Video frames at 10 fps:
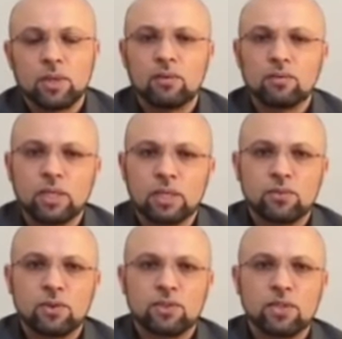We have
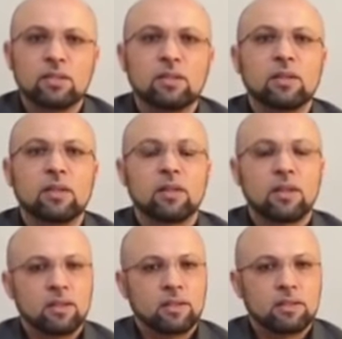transfer center in,
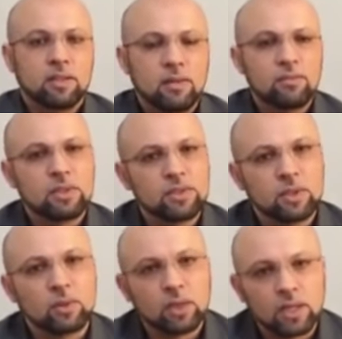in every
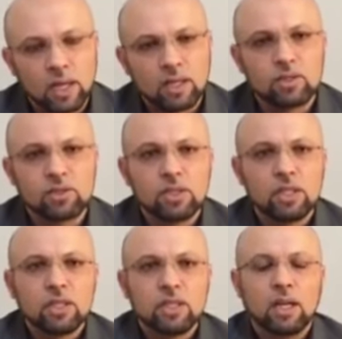single college
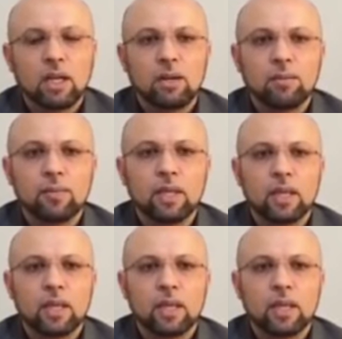um,